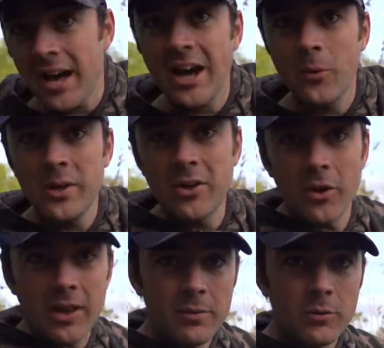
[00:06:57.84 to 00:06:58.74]
how we
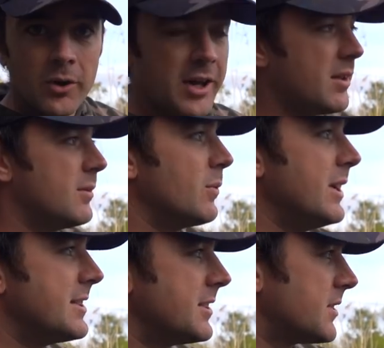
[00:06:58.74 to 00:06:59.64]
got that rod out and the
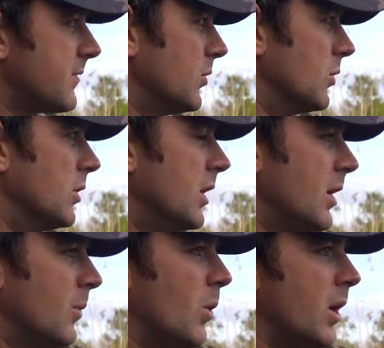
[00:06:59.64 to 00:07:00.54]
reasons for
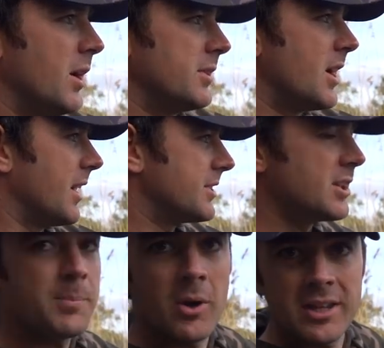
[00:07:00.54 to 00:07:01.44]
why I've done it. So
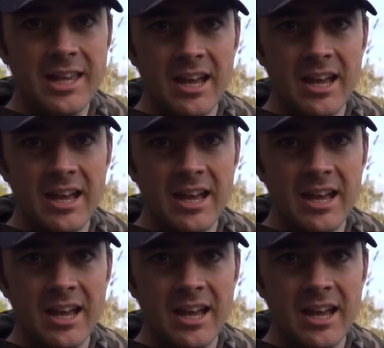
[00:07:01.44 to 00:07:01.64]
the bike